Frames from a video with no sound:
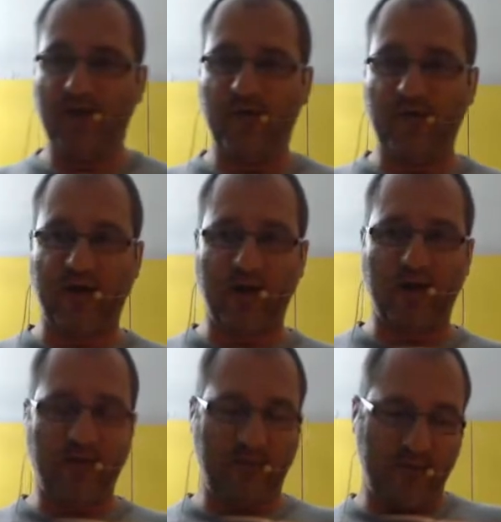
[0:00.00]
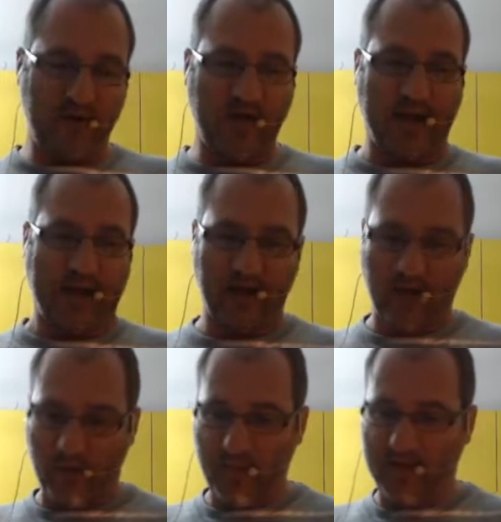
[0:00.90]
using a lot of paprika
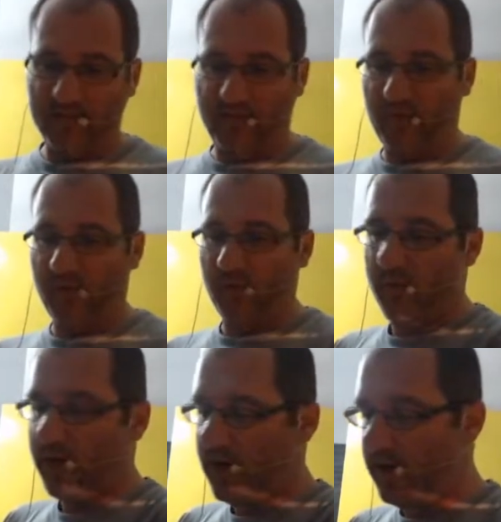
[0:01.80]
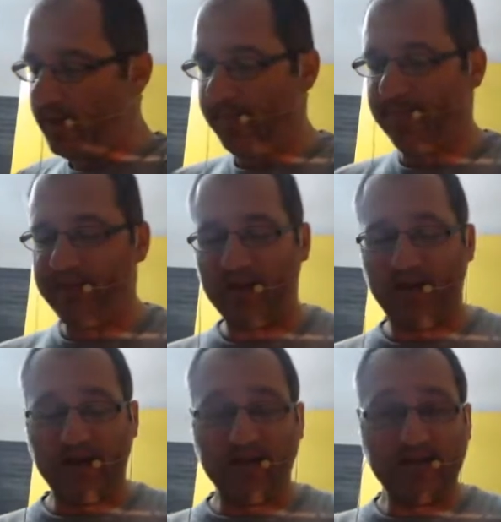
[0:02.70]
and cumin to
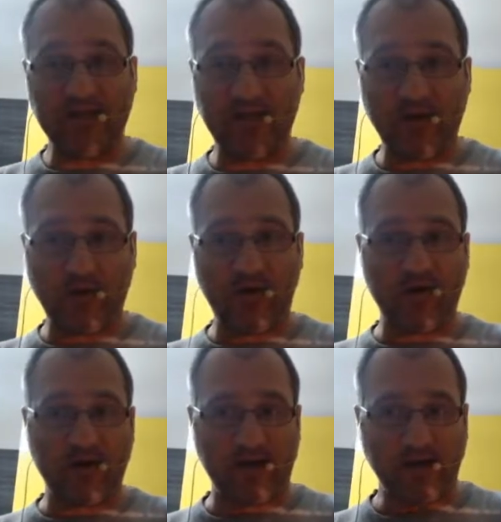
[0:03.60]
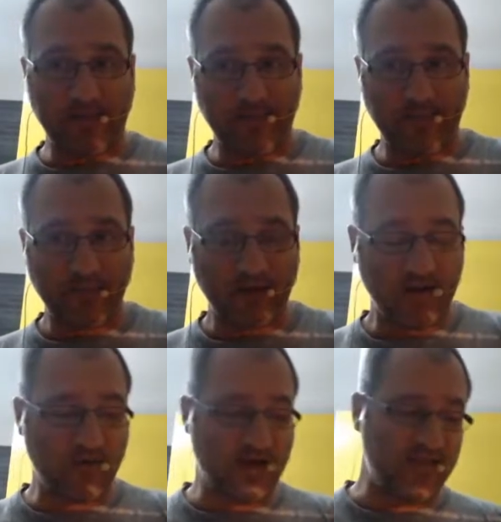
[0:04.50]
chili con carne
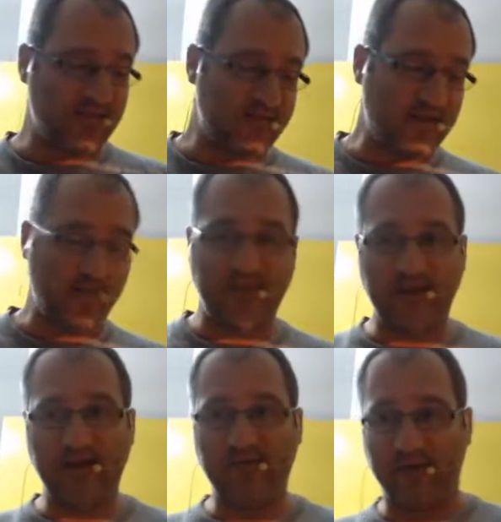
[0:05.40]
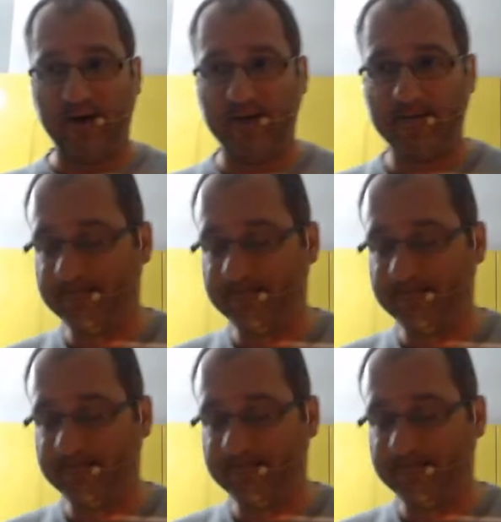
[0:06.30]
rather than something different.